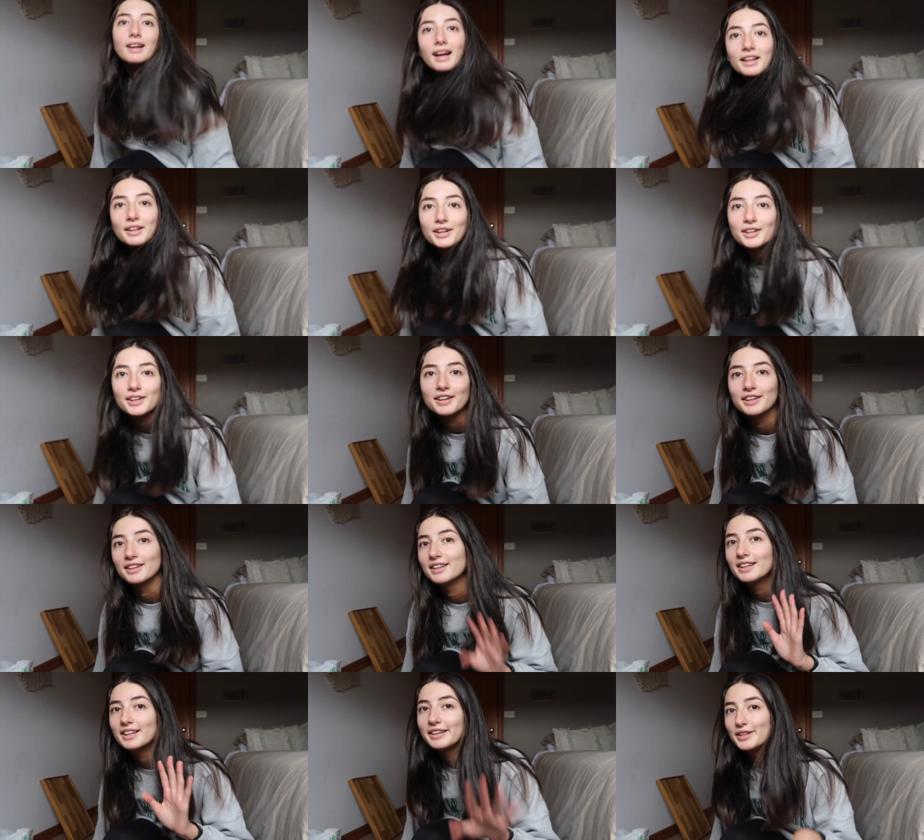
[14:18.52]
Hello
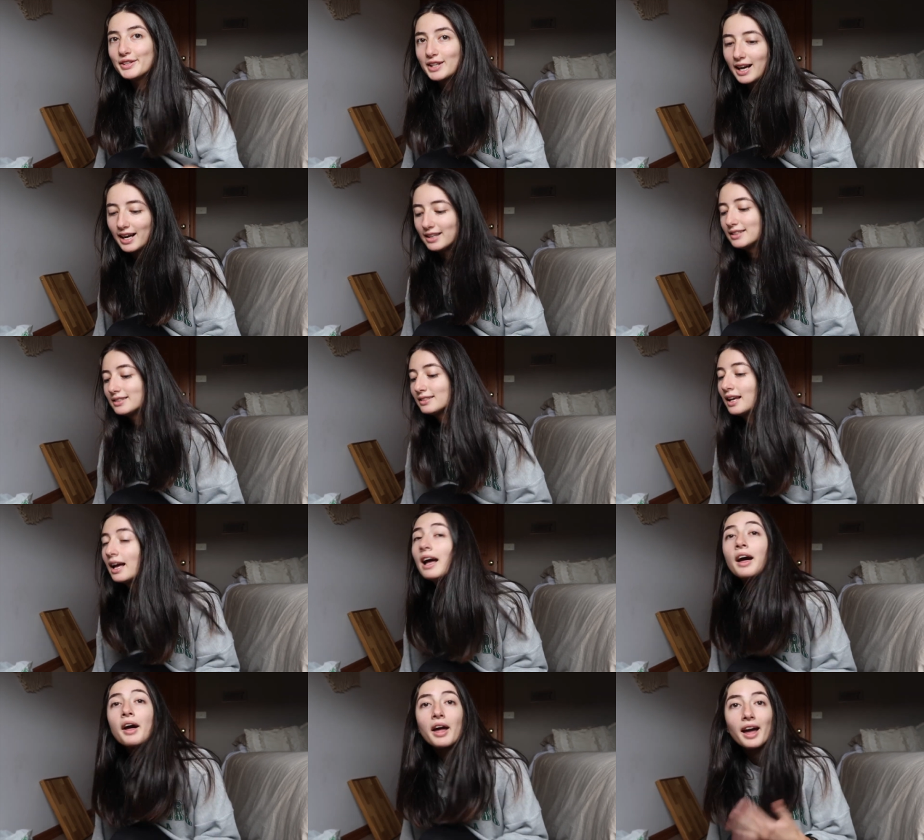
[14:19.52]
you guys
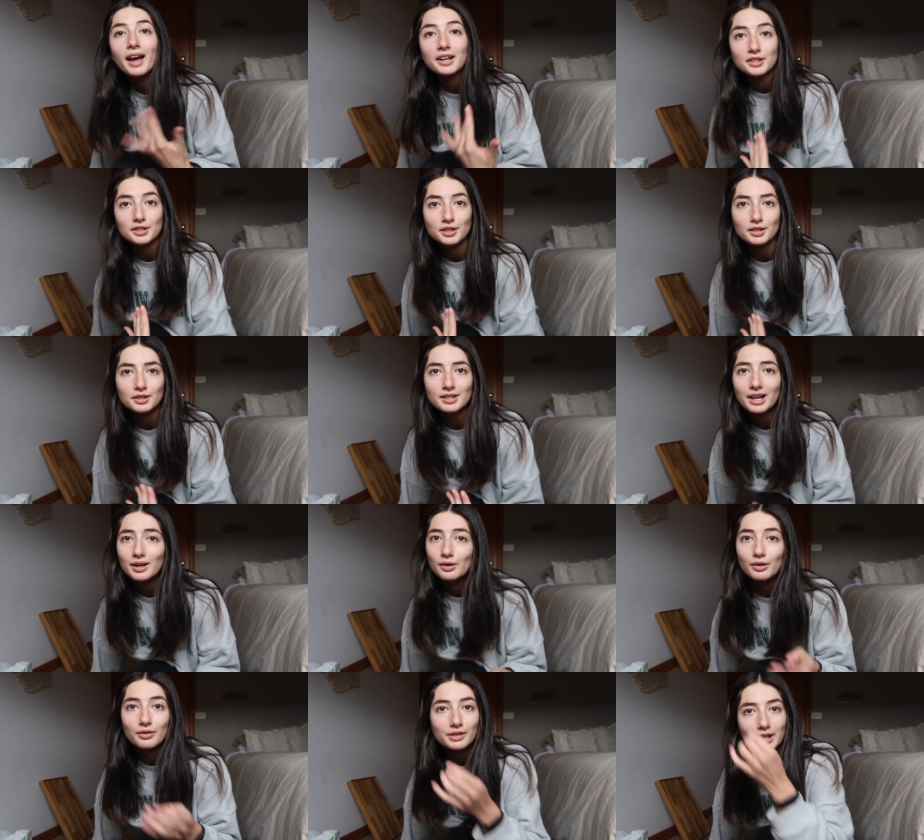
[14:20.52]
excuse how
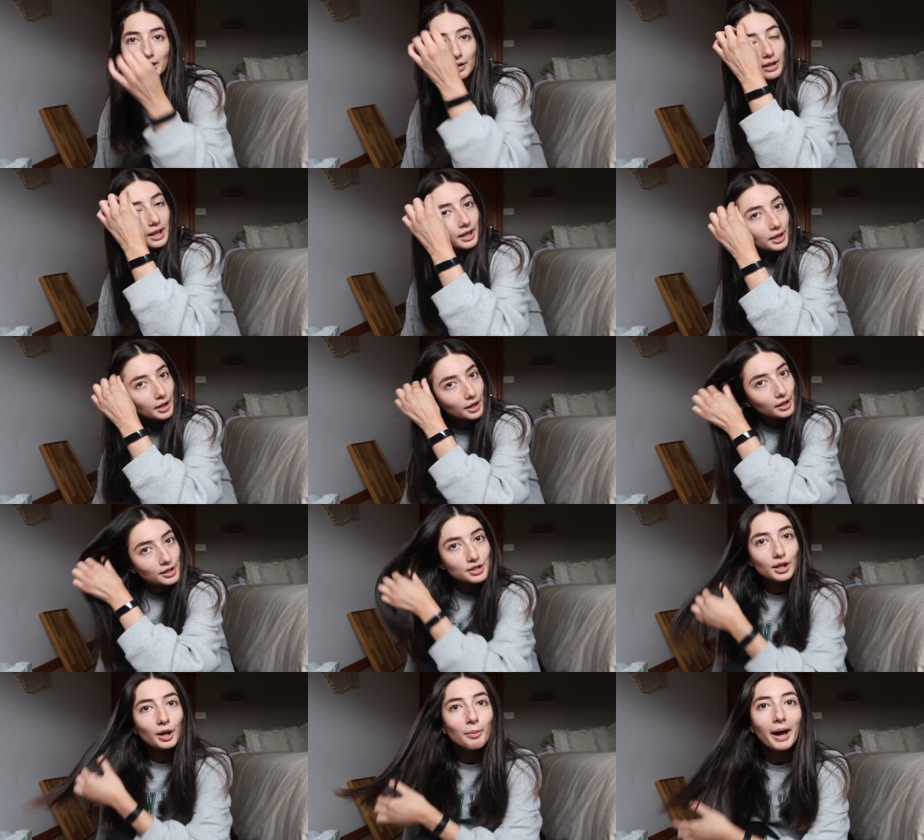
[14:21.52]
awful i look i know
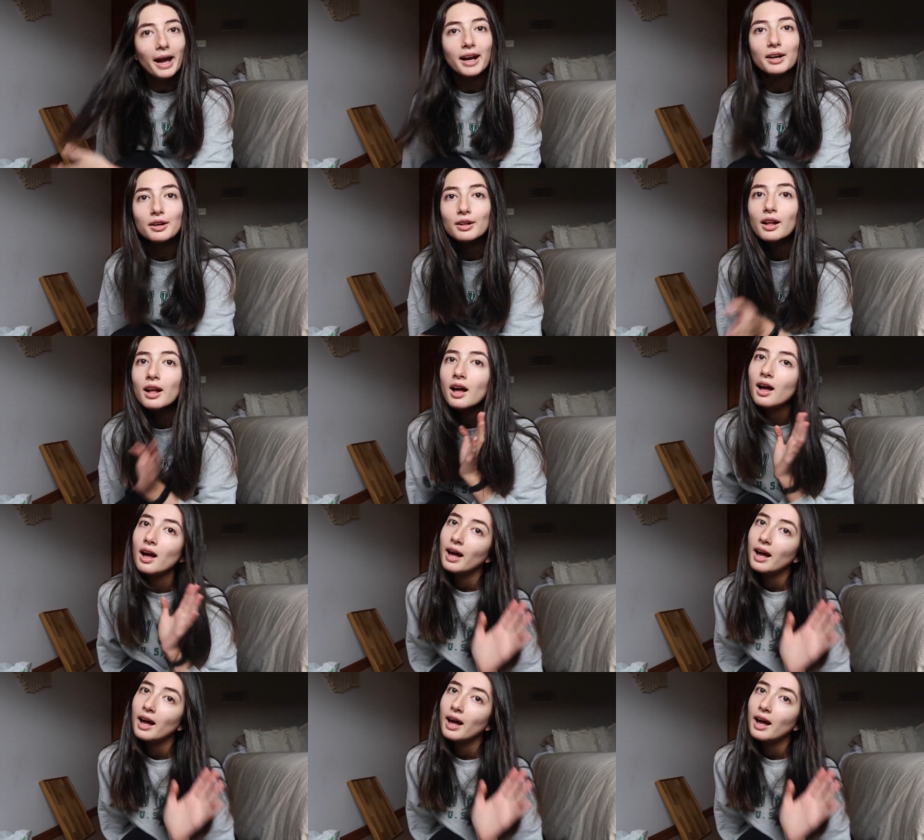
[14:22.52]
so pale